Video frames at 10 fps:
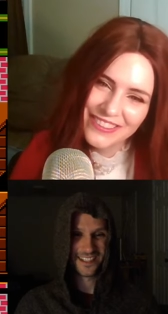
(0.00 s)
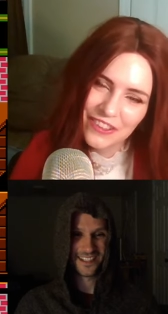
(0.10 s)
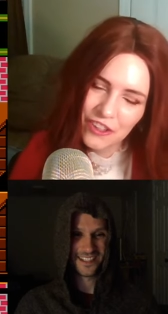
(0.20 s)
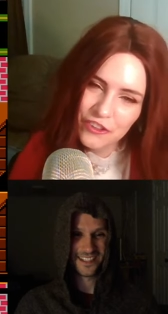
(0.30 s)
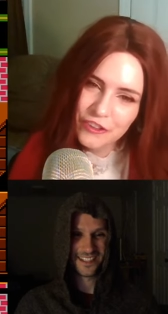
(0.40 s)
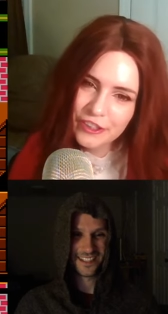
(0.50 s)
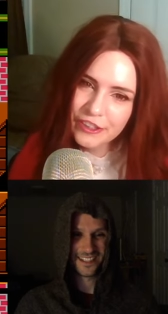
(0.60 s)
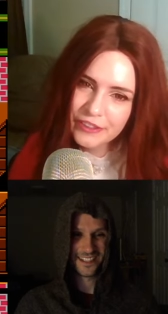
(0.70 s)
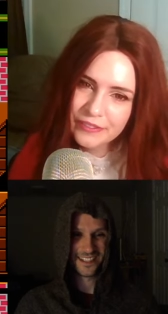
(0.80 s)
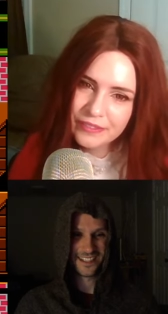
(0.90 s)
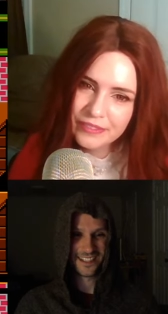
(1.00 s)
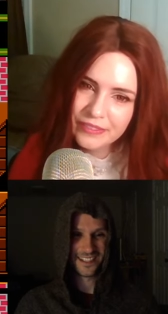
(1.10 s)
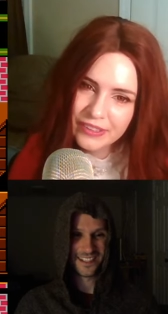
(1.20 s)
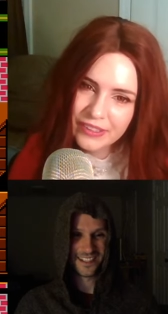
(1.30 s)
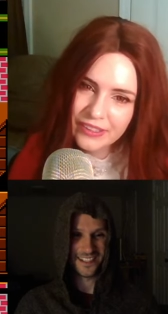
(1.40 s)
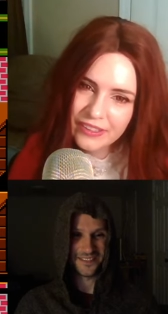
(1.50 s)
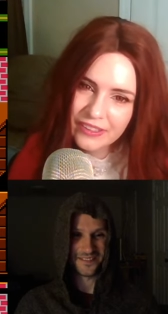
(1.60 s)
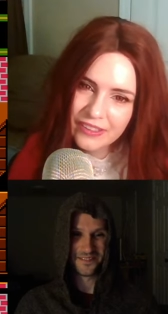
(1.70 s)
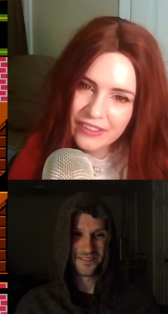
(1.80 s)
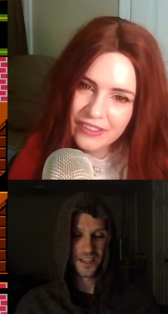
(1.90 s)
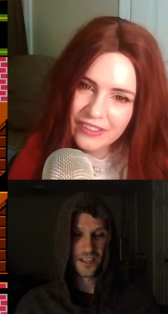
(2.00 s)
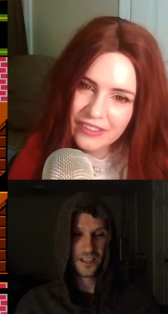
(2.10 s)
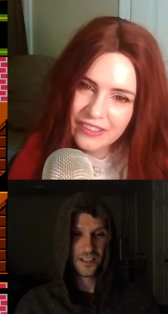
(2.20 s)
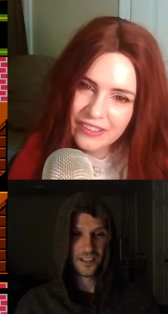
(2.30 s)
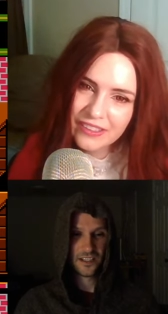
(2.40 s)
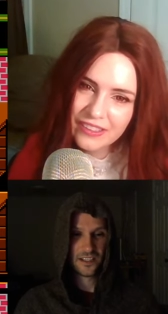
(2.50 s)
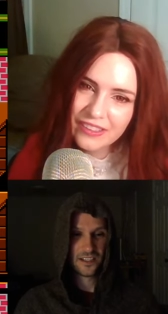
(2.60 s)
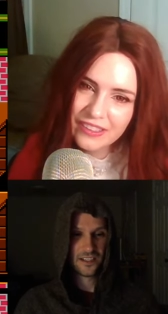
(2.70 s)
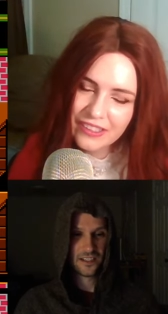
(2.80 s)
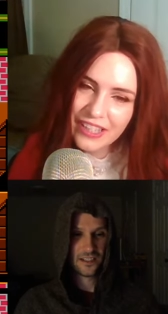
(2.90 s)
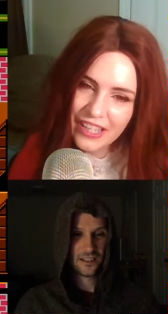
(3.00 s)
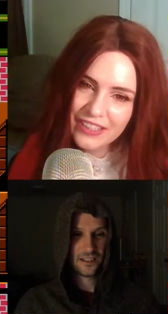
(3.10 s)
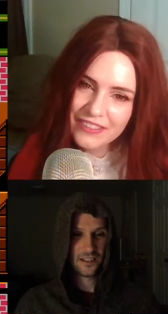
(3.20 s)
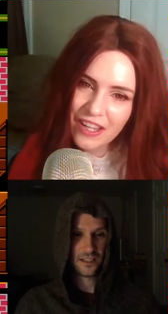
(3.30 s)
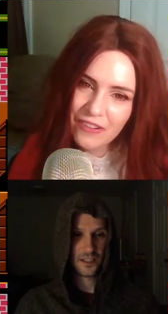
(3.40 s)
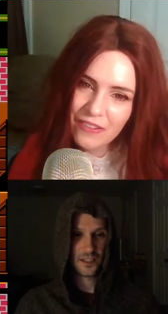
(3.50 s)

Speaker 1: an undercut. Yep. Yeah, he's got